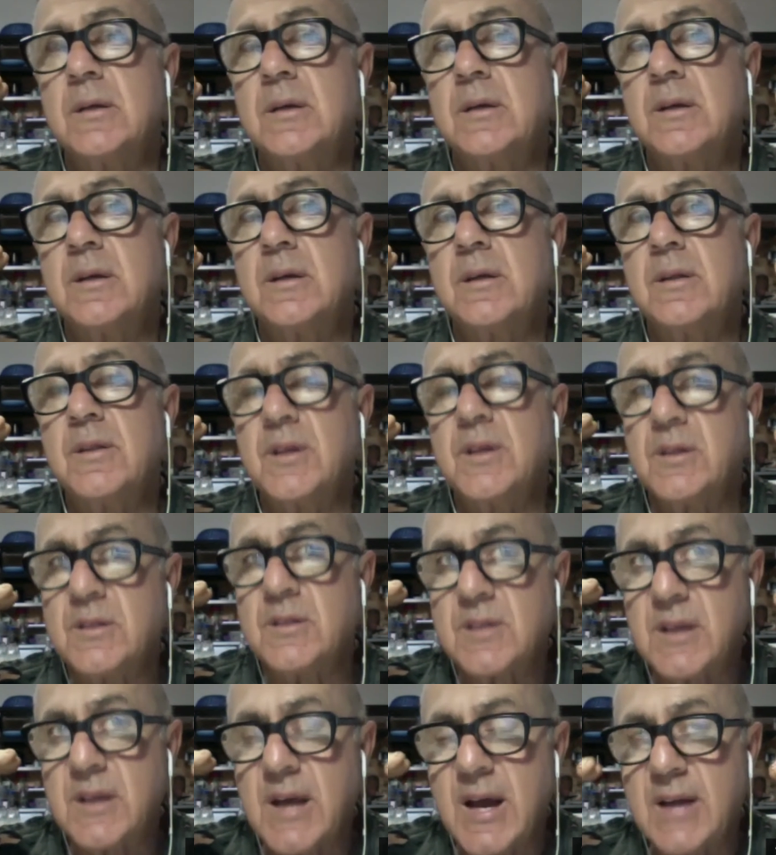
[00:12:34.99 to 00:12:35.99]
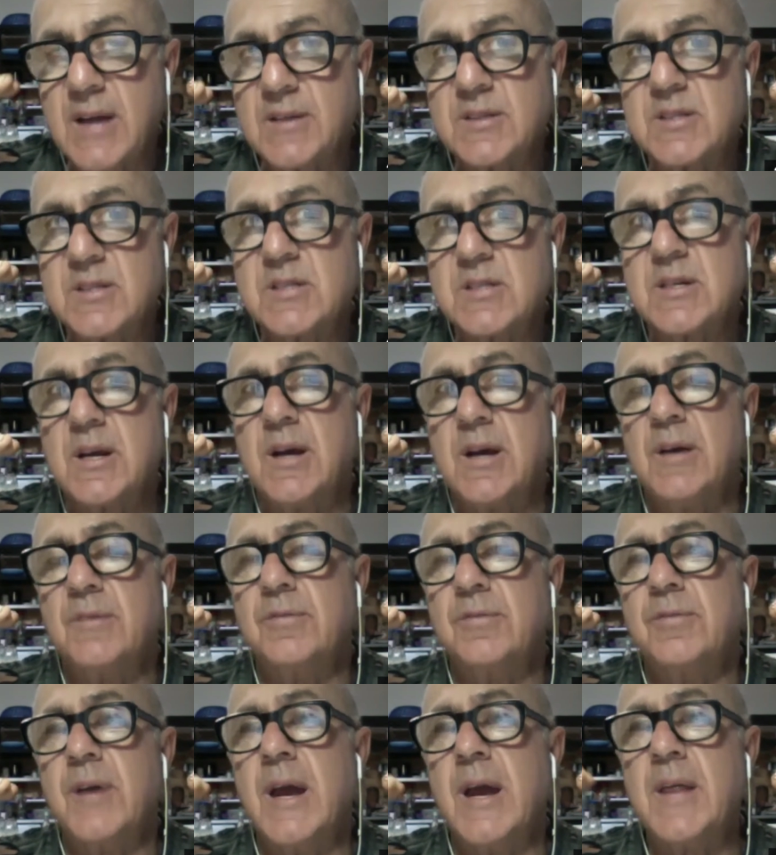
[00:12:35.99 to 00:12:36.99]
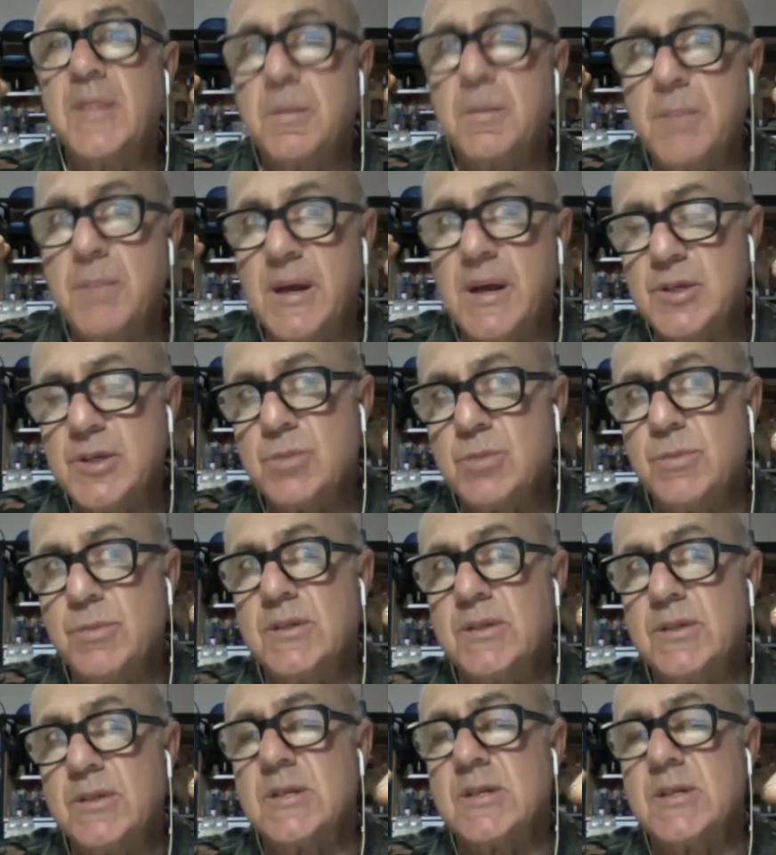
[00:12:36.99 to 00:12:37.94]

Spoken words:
the garden staff and the management